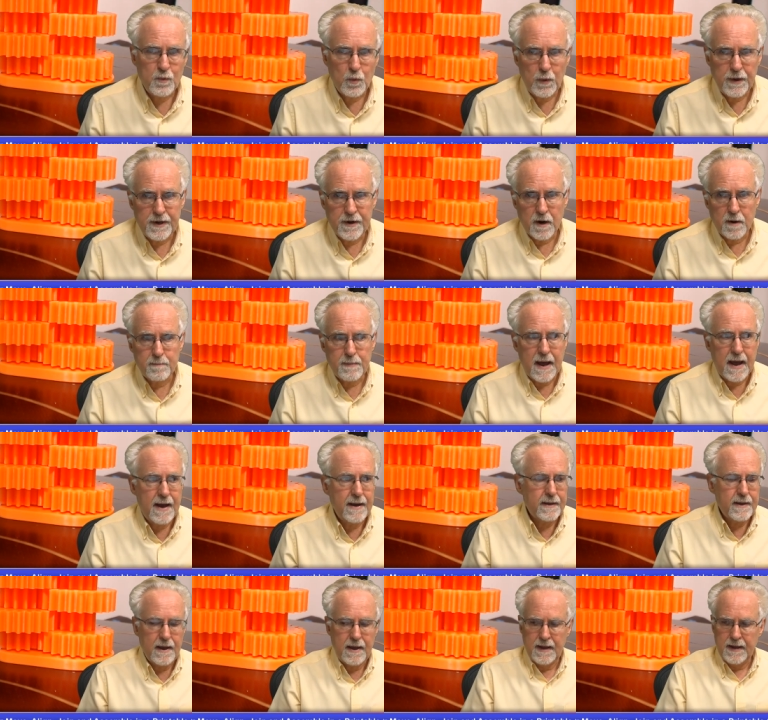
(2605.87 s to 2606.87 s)
we are
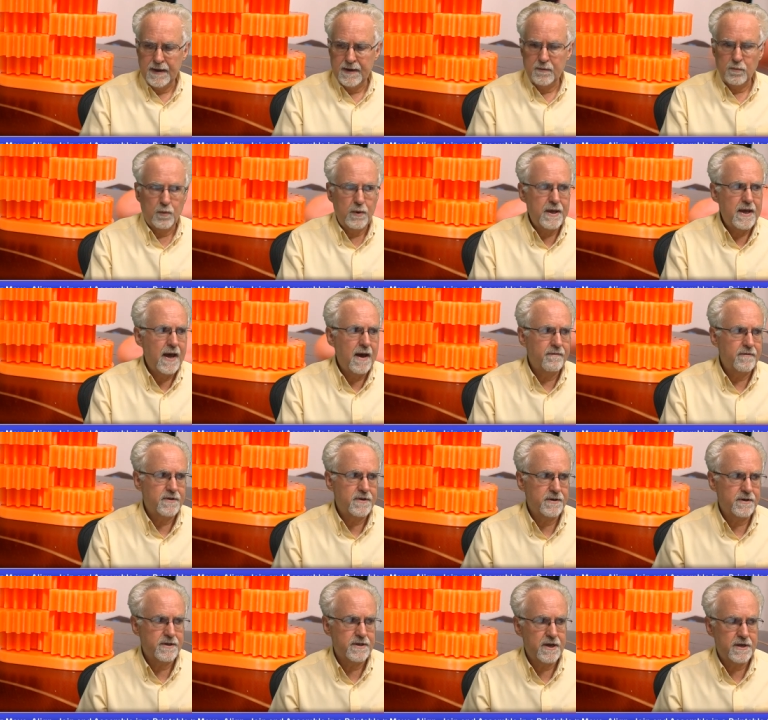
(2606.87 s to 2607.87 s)
back and we have a
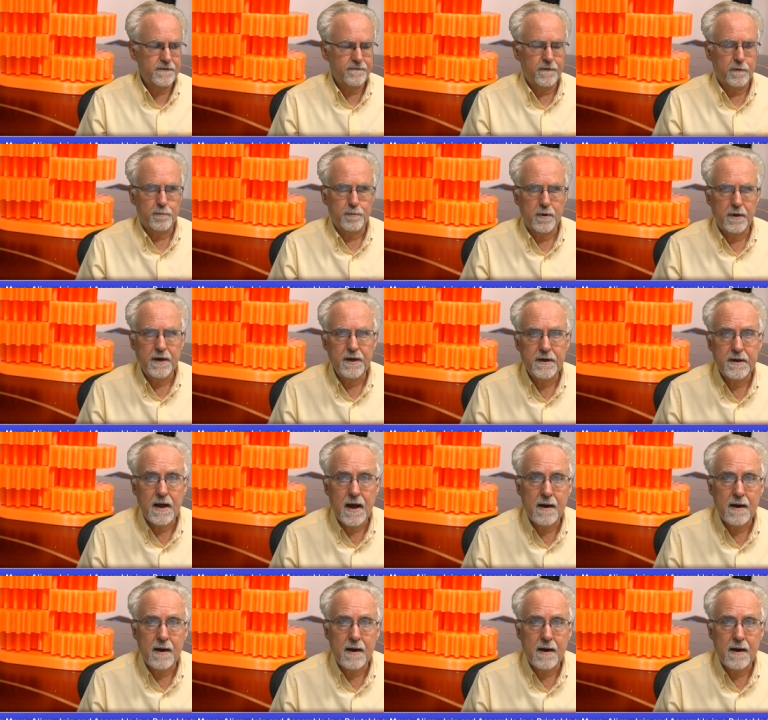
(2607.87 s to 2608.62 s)
successful print.